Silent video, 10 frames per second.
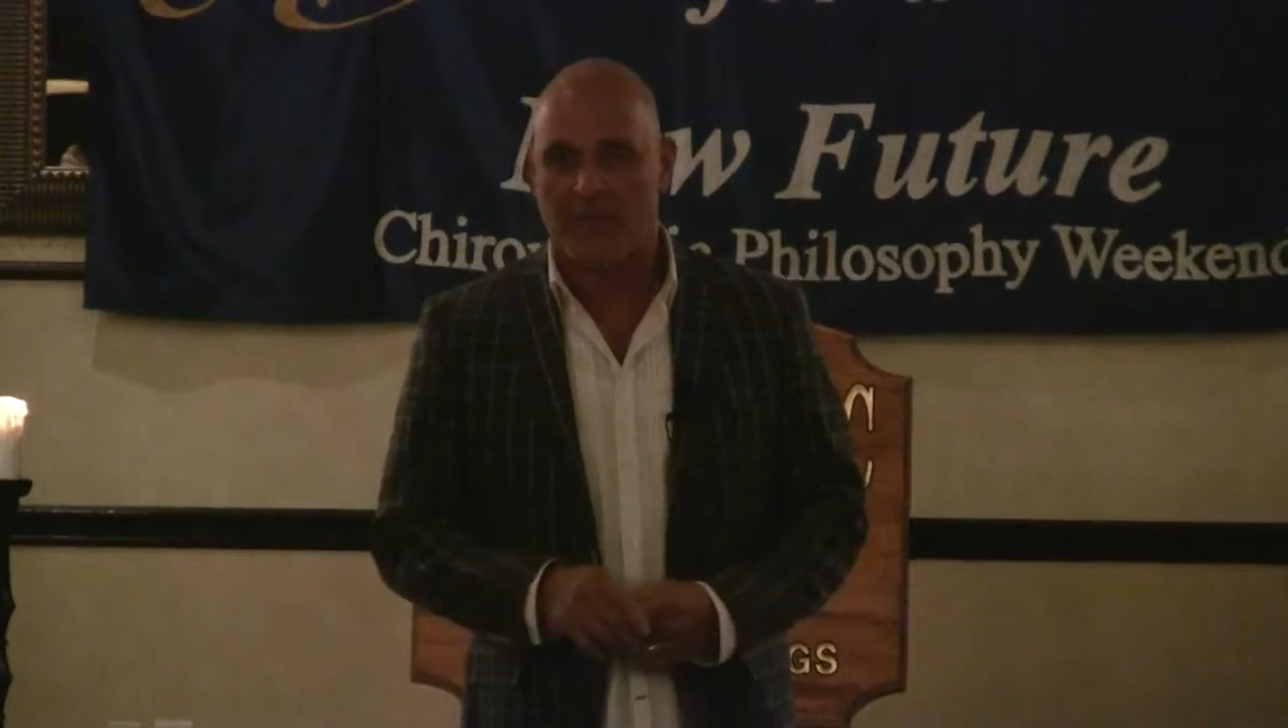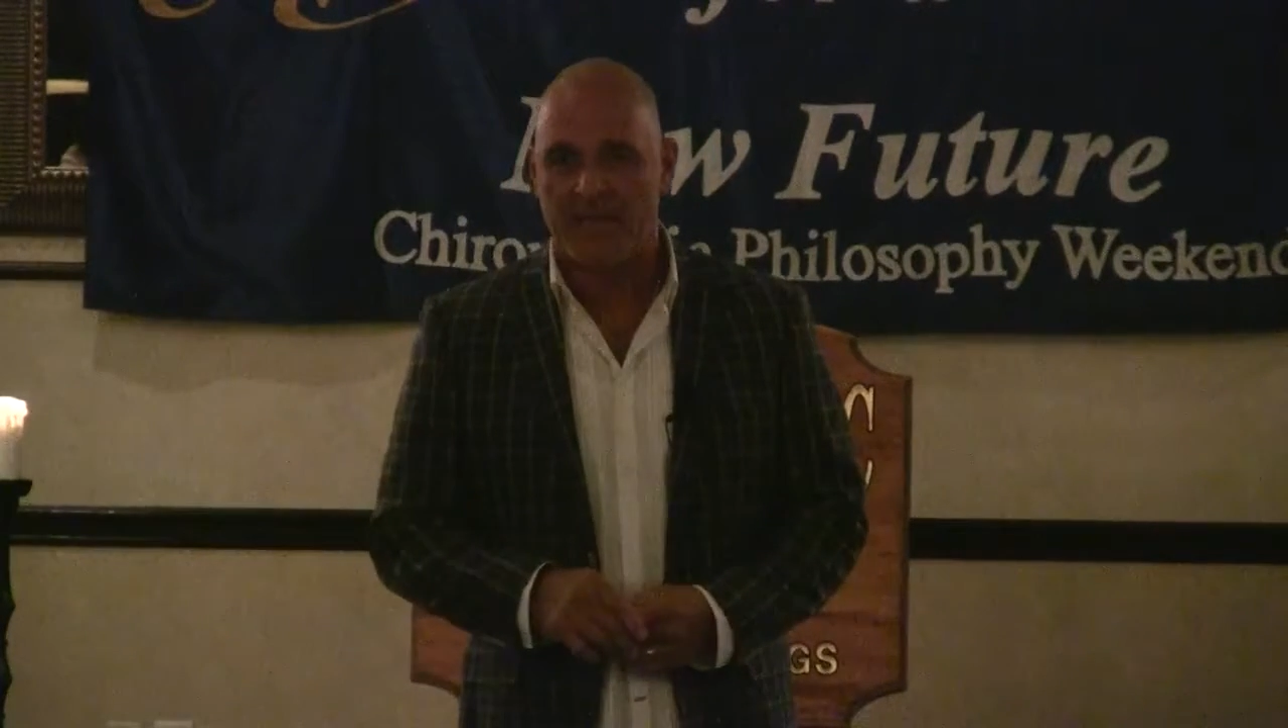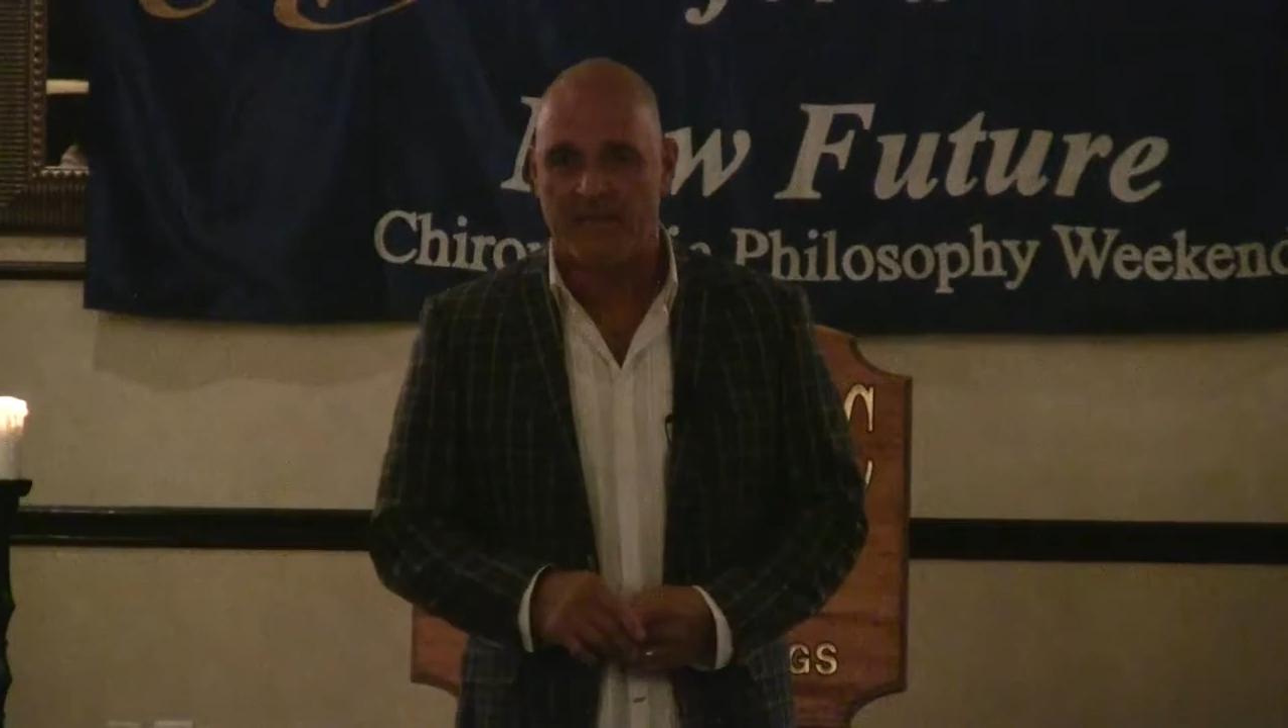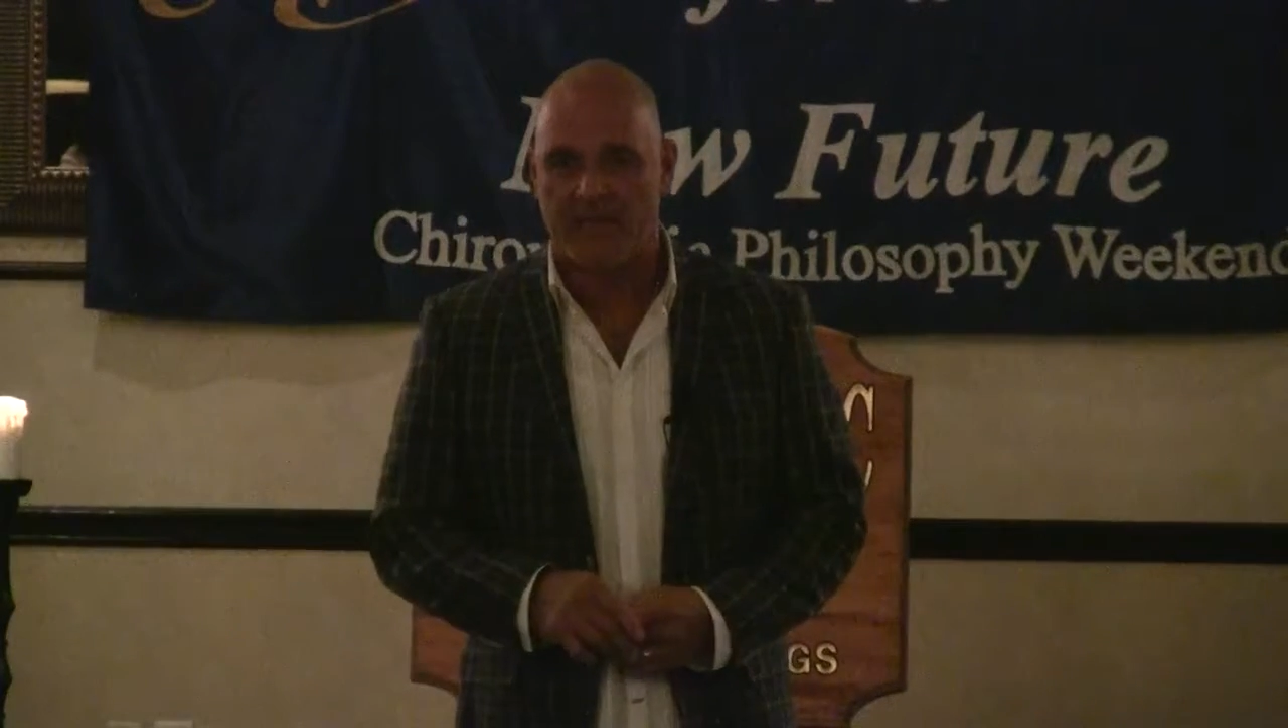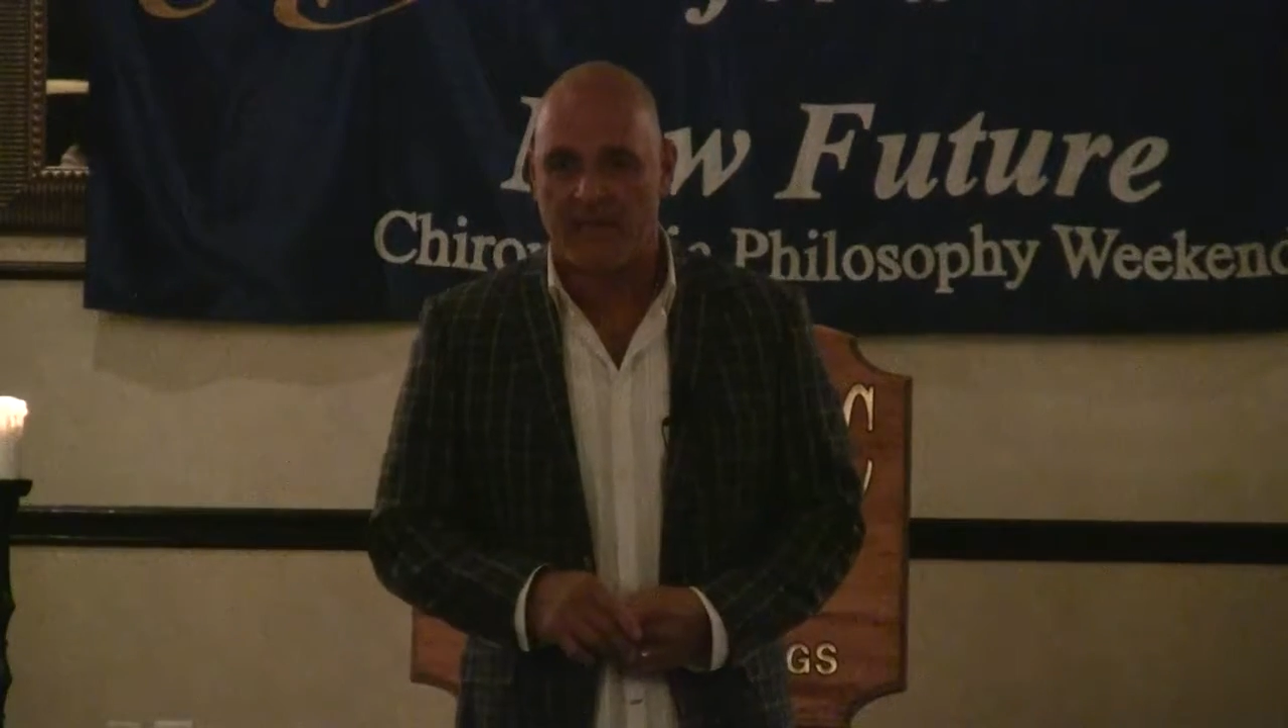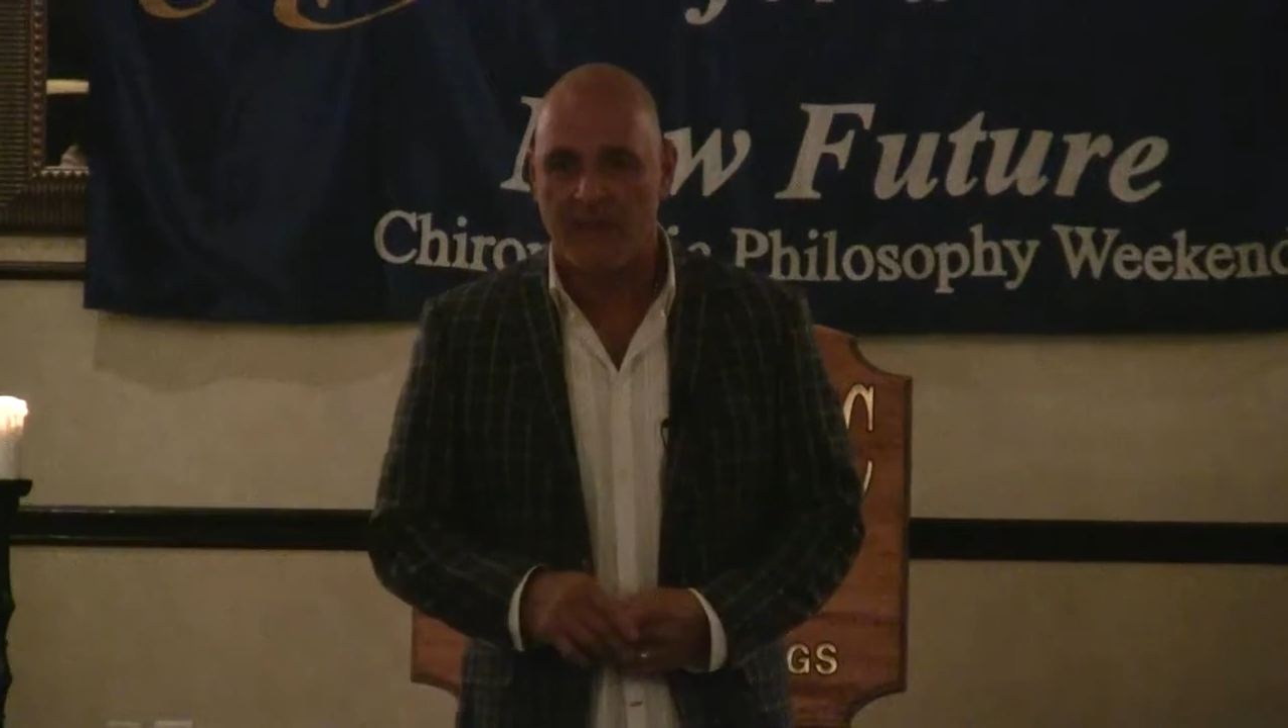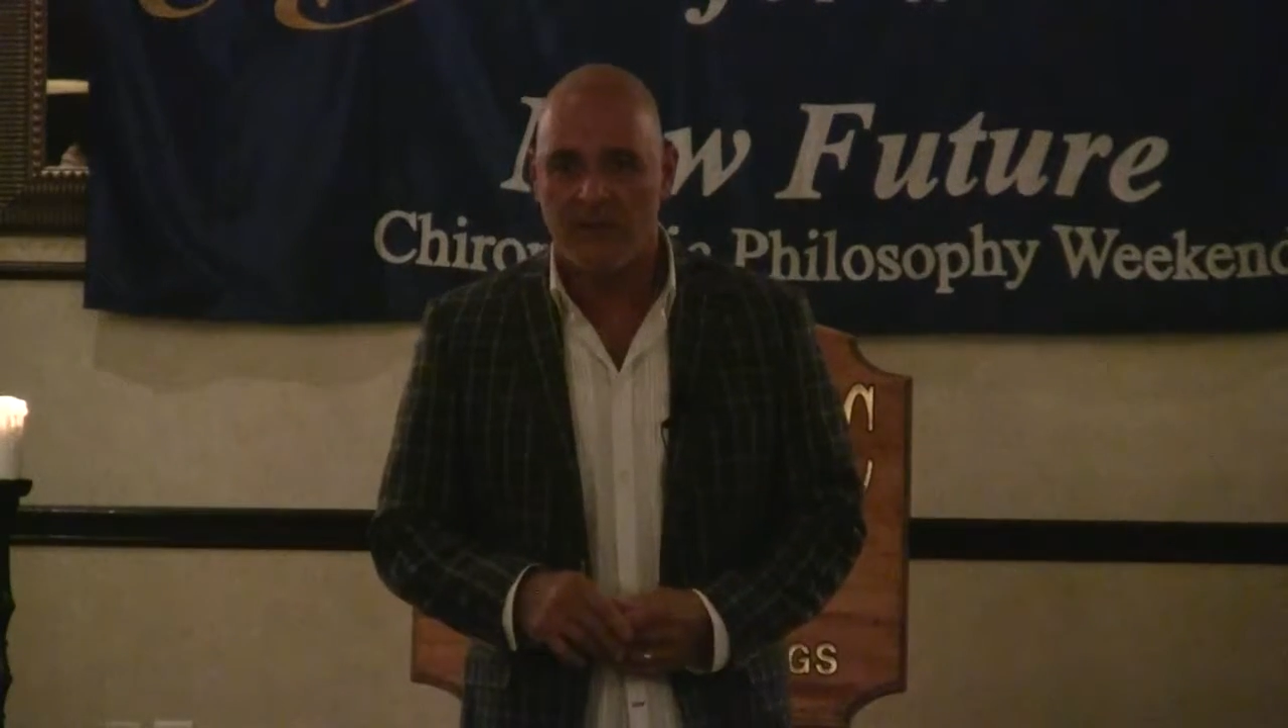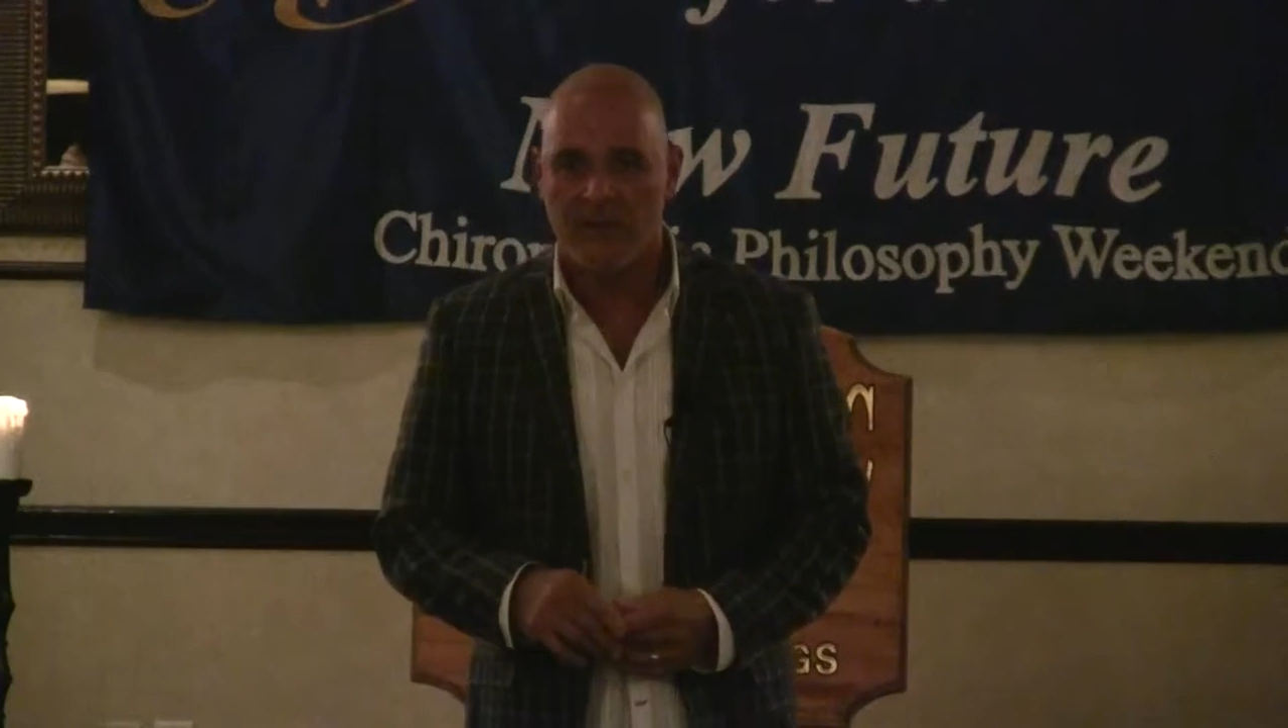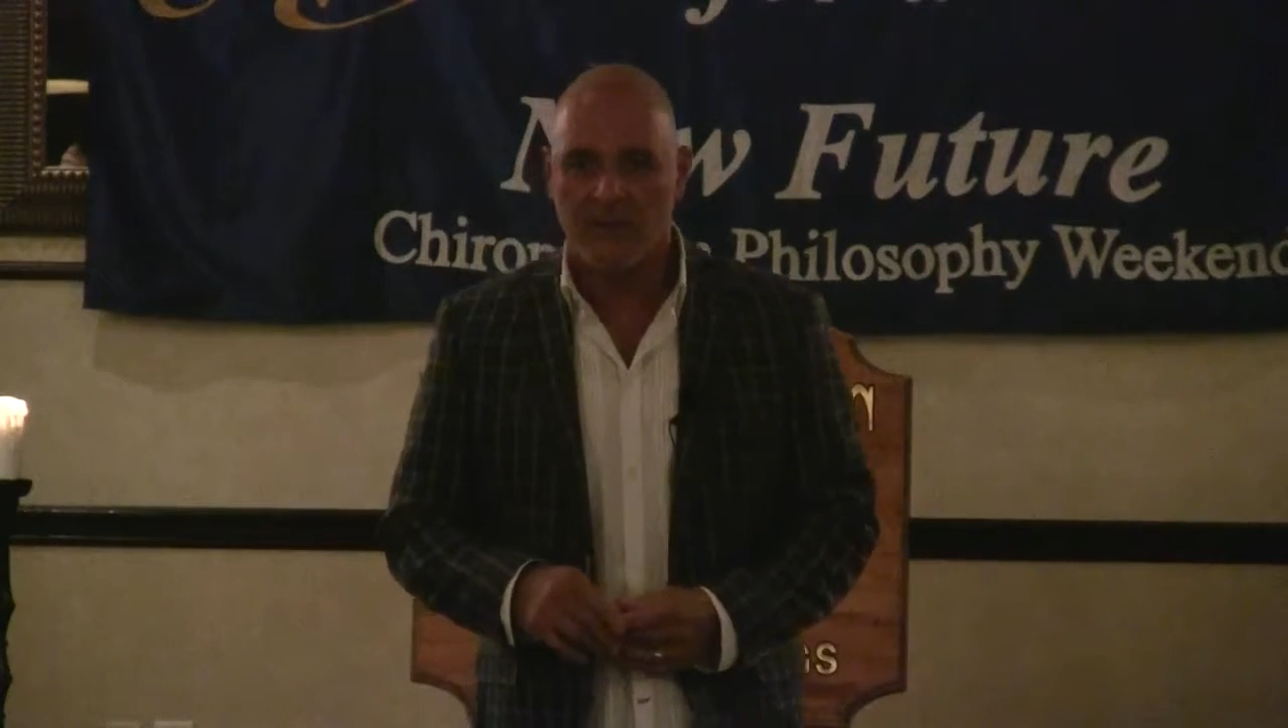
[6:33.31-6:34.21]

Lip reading: of life now.